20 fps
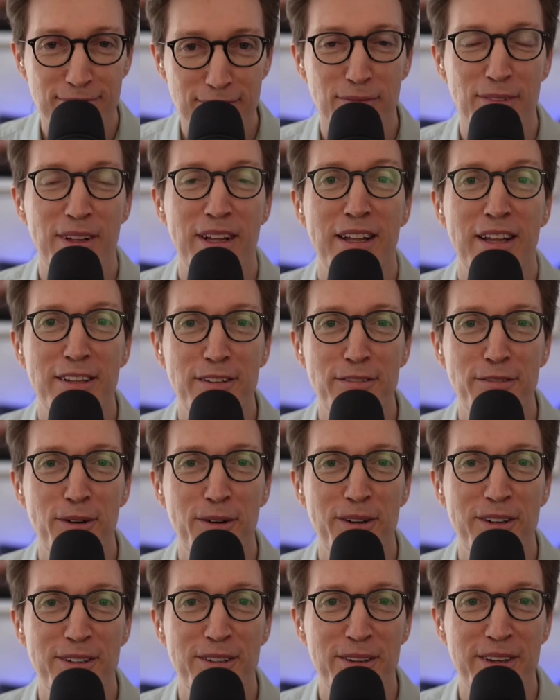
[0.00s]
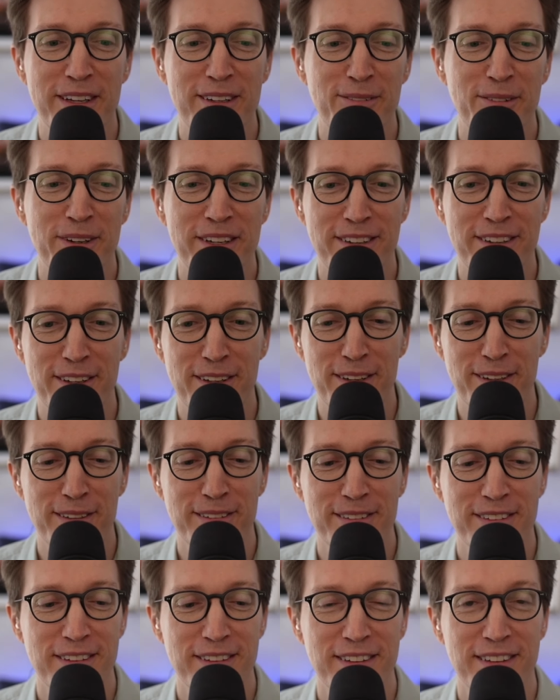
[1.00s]
Well, I look forward to it when you do.
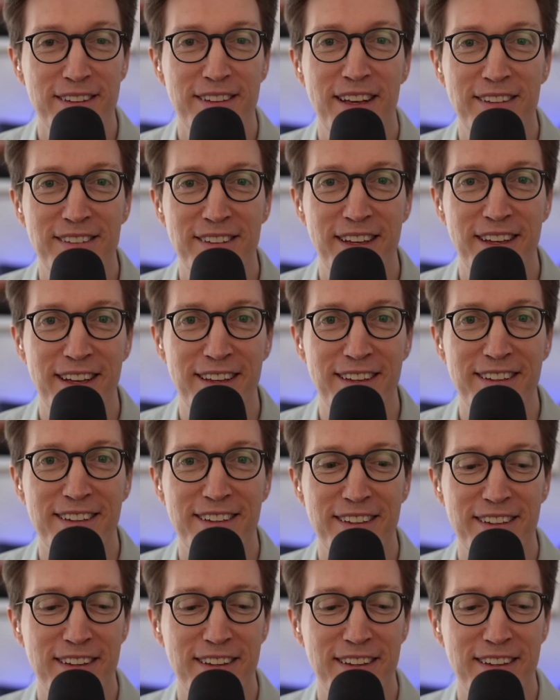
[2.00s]
Thanks again.